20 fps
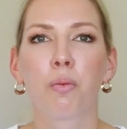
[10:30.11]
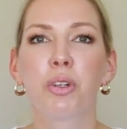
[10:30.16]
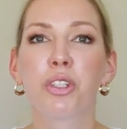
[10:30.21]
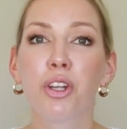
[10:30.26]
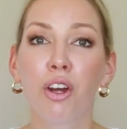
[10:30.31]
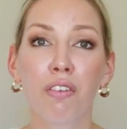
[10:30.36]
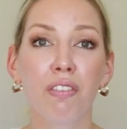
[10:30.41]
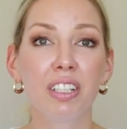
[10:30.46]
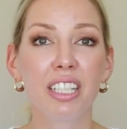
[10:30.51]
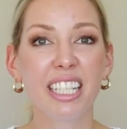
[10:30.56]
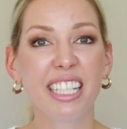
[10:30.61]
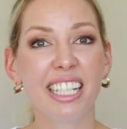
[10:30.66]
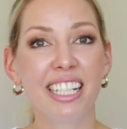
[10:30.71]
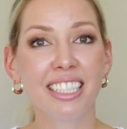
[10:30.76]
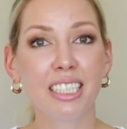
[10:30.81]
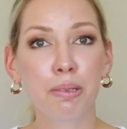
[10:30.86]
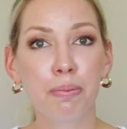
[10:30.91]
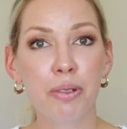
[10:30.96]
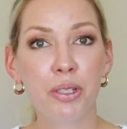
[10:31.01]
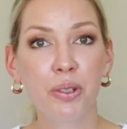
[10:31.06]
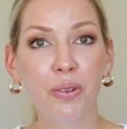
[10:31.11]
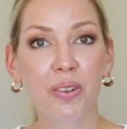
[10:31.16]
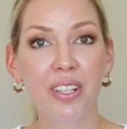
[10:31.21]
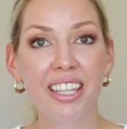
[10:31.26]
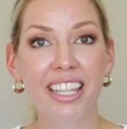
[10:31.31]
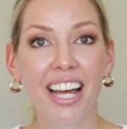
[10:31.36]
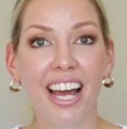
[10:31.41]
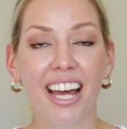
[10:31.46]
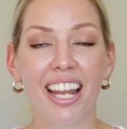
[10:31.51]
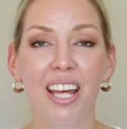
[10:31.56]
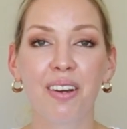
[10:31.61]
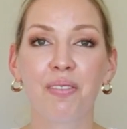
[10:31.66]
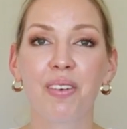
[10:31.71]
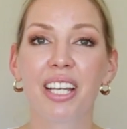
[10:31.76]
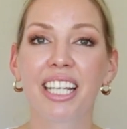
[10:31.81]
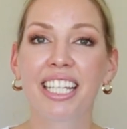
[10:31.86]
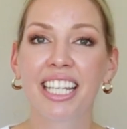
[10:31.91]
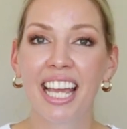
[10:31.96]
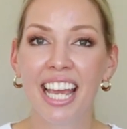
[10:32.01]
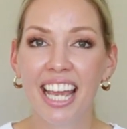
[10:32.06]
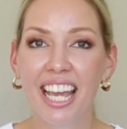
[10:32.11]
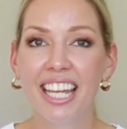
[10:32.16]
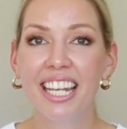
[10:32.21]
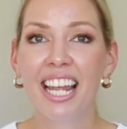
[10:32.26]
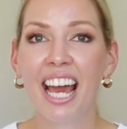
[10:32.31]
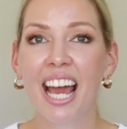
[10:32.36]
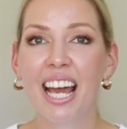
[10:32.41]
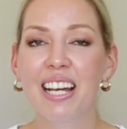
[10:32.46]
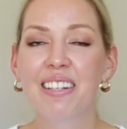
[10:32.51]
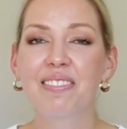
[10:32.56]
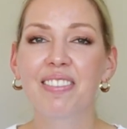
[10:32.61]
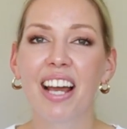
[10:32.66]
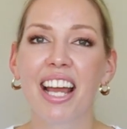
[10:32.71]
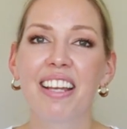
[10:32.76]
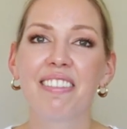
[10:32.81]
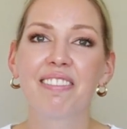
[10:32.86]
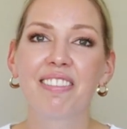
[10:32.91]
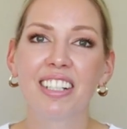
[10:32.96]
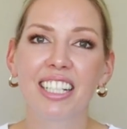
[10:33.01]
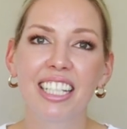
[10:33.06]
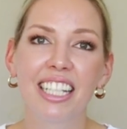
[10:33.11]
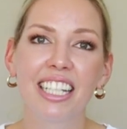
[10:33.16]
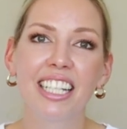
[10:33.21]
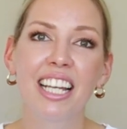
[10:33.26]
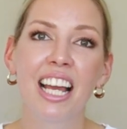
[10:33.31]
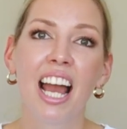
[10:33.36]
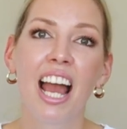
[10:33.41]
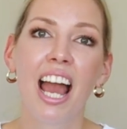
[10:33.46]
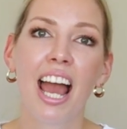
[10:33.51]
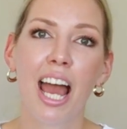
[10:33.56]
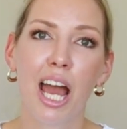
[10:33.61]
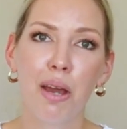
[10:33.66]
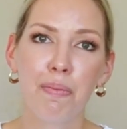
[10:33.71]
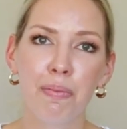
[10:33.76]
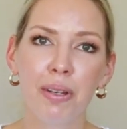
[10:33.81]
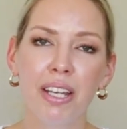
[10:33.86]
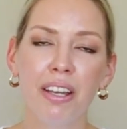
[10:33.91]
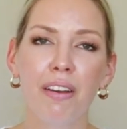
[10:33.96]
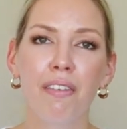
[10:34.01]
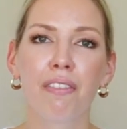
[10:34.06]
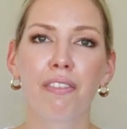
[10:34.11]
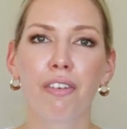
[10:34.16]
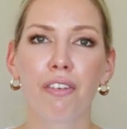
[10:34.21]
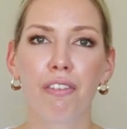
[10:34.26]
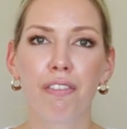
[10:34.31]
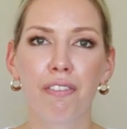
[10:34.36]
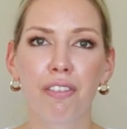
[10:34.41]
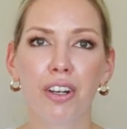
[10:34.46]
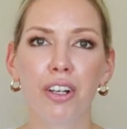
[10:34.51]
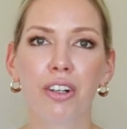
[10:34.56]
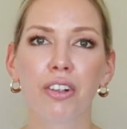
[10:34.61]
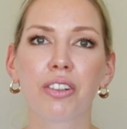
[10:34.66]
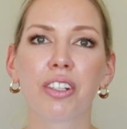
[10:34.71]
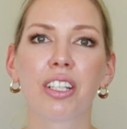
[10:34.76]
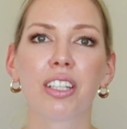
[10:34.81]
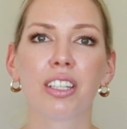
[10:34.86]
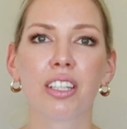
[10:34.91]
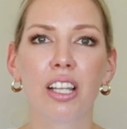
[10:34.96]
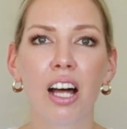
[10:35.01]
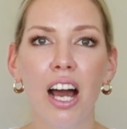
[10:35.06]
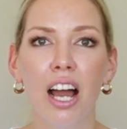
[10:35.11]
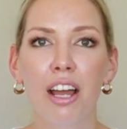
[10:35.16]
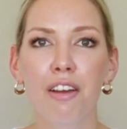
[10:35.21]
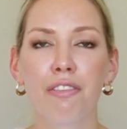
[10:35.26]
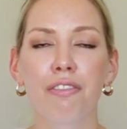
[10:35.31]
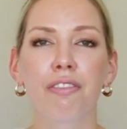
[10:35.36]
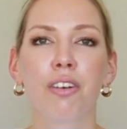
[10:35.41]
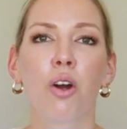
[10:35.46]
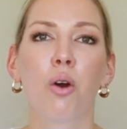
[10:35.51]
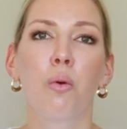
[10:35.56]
We don't really need to be doing that, and we can have a really happy, fulfilled life